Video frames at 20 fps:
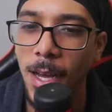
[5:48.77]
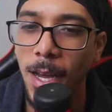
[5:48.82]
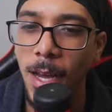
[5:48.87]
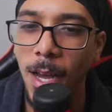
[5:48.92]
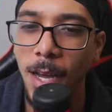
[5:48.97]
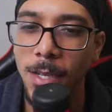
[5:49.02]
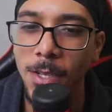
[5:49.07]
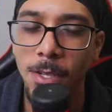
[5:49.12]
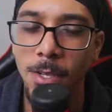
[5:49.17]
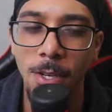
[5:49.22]

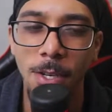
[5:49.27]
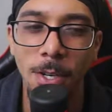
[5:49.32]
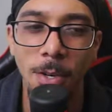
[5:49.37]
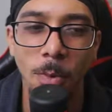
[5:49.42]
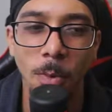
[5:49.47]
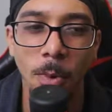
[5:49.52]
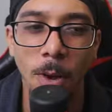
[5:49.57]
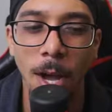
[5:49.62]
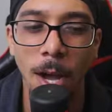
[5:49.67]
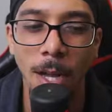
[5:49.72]
started
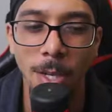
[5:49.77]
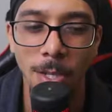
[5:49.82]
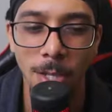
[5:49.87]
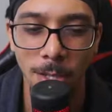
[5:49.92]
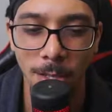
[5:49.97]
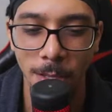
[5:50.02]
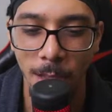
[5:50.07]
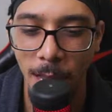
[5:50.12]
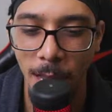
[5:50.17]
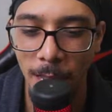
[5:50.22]

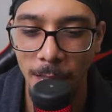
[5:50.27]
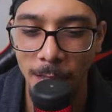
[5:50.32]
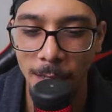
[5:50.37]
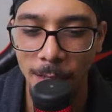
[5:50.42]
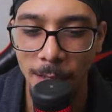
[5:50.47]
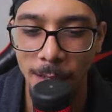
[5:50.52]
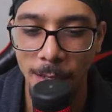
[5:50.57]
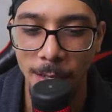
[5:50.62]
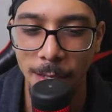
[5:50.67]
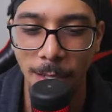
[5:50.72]
watching that.
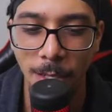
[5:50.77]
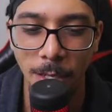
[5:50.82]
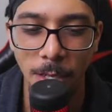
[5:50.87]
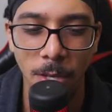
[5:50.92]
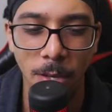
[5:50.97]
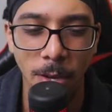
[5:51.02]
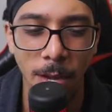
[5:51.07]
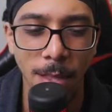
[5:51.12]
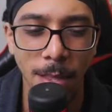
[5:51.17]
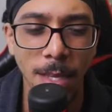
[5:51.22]

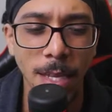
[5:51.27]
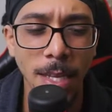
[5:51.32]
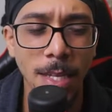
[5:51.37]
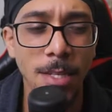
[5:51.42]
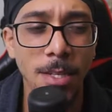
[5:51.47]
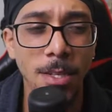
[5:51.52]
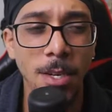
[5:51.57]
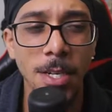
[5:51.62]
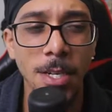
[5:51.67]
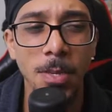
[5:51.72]
I think it
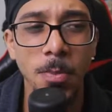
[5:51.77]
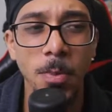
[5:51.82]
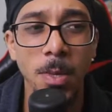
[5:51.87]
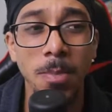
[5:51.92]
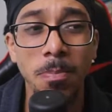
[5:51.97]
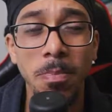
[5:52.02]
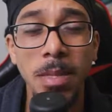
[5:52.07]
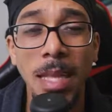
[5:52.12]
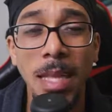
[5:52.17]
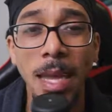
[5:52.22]
started
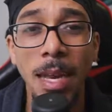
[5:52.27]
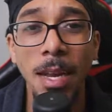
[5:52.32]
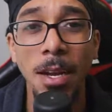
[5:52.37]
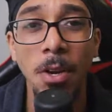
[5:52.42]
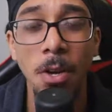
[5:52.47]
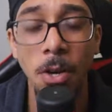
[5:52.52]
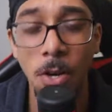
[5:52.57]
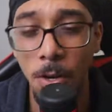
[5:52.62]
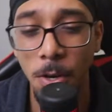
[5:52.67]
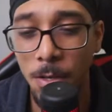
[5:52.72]
with Planet
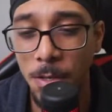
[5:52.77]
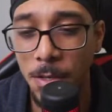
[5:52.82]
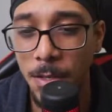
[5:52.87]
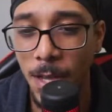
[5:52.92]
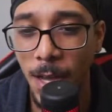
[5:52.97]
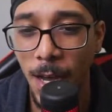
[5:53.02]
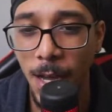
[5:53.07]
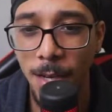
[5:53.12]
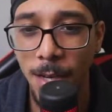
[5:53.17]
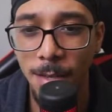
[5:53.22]
Earth,
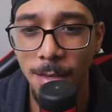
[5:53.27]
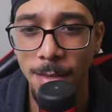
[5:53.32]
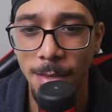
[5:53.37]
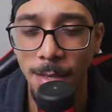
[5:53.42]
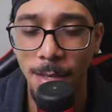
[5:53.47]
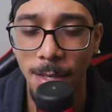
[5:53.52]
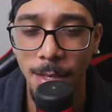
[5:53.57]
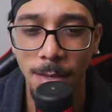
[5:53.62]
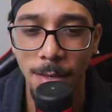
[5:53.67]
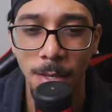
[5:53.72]

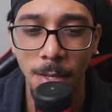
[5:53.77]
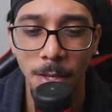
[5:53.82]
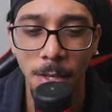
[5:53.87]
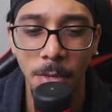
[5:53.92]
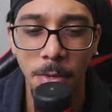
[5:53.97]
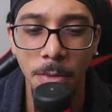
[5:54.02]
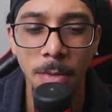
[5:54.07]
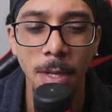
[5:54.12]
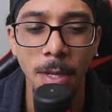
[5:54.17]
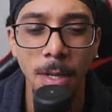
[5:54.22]
honestly.
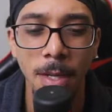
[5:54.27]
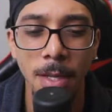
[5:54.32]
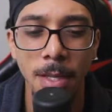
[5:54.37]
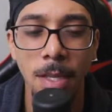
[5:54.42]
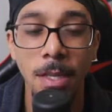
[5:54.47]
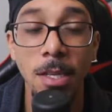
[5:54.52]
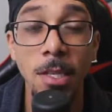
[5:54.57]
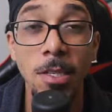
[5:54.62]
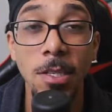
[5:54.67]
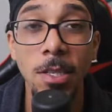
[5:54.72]

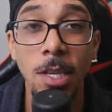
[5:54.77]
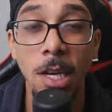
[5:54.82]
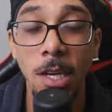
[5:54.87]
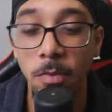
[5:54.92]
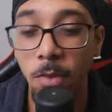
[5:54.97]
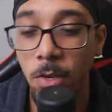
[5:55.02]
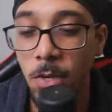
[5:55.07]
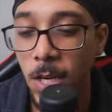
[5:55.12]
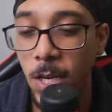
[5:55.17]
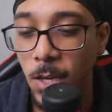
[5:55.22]
The
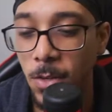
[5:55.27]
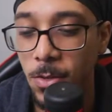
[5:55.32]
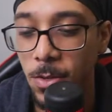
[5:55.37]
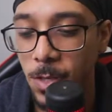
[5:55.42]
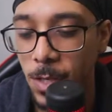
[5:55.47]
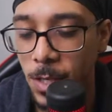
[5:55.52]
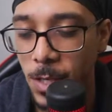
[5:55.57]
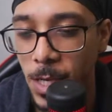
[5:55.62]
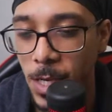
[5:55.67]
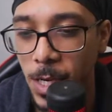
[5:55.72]
Discovery Channel
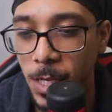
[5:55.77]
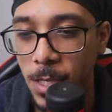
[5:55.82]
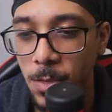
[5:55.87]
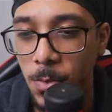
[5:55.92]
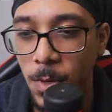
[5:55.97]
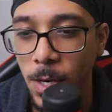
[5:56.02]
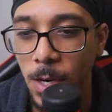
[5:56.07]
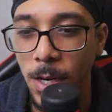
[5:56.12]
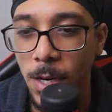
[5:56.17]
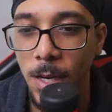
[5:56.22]
series
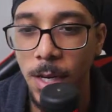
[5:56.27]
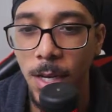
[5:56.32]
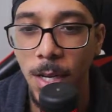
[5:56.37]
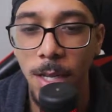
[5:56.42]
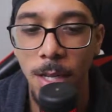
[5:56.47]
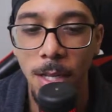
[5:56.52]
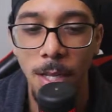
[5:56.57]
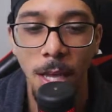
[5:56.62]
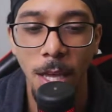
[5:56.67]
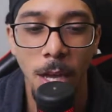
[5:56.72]
where
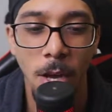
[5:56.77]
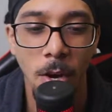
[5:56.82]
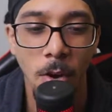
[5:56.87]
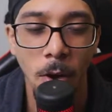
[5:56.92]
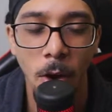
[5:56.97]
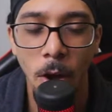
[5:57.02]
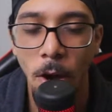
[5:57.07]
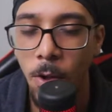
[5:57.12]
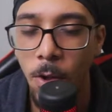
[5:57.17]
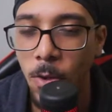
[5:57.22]
they go
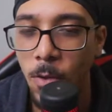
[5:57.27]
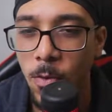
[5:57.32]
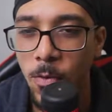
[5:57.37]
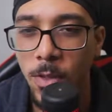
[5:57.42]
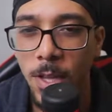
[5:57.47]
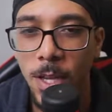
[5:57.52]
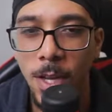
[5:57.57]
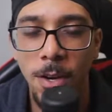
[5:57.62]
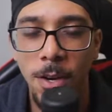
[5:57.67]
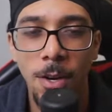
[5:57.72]
all over
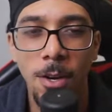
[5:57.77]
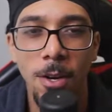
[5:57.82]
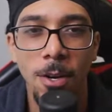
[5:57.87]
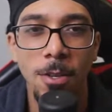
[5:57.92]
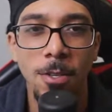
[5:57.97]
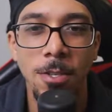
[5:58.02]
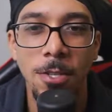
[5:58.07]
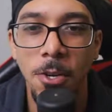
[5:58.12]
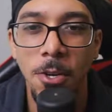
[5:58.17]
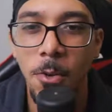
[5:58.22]
the
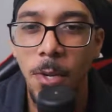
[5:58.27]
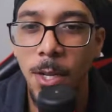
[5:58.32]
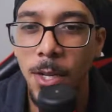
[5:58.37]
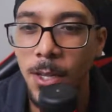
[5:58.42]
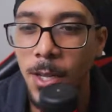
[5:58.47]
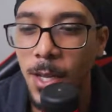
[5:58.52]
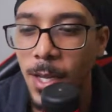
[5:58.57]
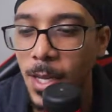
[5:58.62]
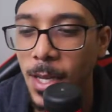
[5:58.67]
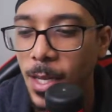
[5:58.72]
earth showing
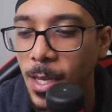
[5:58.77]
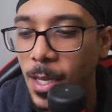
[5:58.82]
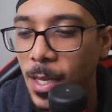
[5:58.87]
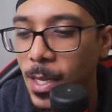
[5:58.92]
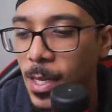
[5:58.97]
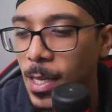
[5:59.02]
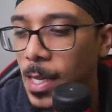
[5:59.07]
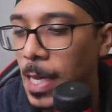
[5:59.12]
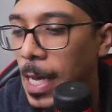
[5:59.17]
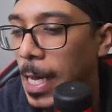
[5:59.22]
like
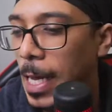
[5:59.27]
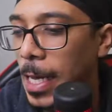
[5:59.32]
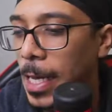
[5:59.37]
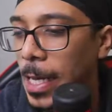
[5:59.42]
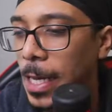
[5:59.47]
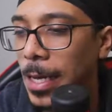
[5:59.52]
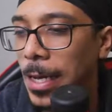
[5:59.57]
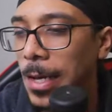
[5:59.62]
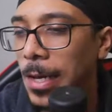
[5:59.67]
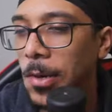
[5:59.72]

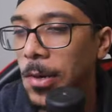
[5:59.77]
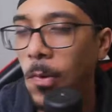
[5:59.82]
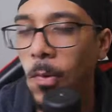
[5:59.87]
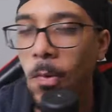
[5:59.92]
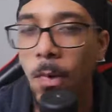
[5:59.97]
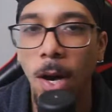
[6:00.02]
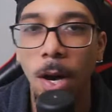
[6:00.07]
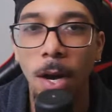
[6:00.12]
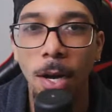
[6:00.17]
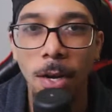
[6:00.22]

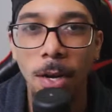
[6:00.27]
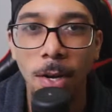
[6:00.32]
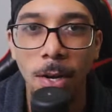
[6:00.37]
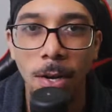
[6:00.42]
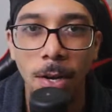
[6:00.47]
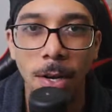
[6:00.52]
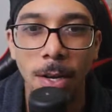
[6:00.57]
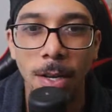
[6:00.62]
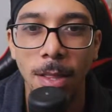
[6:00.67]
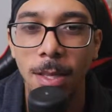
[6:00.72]

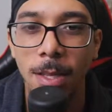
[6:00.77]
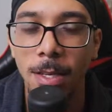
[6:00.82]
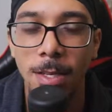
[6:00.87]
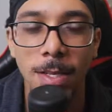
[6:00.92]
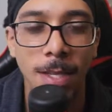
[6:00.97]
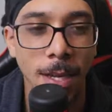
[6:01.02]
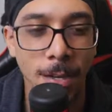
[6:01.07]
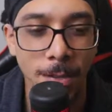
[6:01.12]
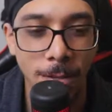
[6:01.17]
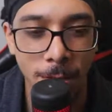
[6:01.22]
water, the
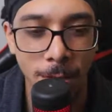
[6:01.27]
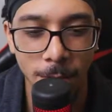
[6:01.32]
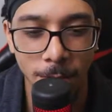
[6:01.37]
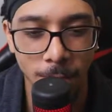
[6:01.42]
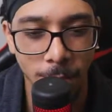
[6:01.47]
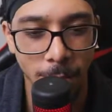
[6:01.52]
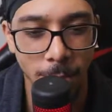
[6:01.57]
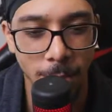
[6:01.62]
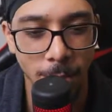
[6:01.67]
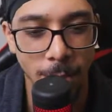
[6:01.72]

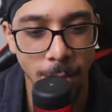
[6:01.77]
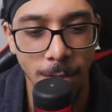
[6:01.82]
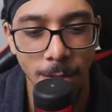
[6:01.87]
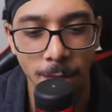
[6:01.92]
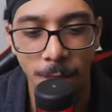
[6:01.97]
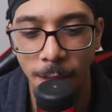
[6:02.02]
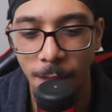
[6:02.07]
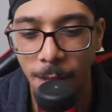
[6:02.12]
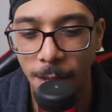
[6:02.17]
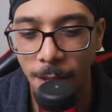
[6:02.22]
deserts,
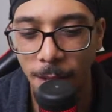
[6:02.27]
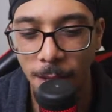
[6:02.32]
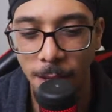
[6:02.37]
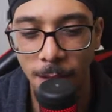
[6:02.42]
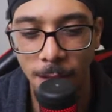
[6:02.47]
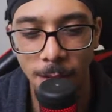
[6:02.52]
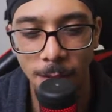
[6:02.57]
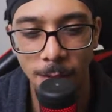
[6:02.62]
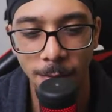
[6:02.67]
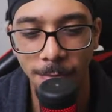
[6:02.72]

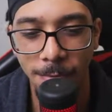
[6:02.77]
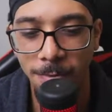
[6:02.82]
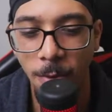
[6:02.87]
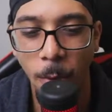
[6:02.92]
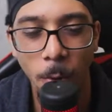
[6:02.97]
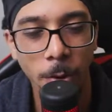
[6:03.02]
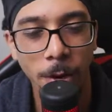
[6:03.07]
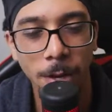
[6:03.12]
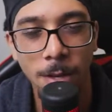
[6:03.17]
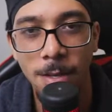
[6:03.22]
the
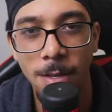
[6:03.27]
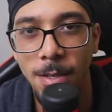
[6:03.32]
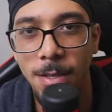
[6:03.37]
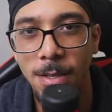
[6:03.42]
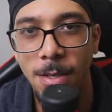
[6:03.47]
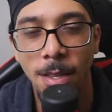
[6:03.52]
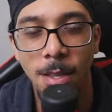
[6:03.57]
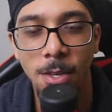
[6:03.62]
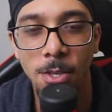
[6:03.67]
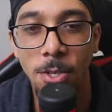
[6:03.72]
forests
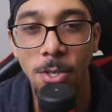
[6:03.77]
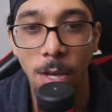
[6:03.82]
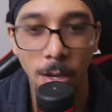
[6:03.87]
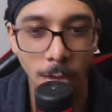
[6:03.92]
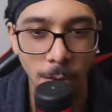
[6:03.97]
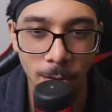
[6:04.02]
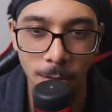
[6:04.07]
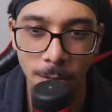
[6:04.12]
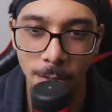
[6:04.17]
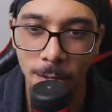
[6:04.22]
and the
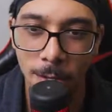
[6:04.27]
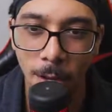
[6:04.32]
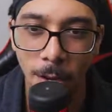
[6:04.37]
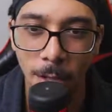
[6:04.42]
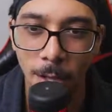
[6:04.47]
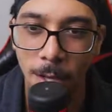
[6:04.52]
jungles and all that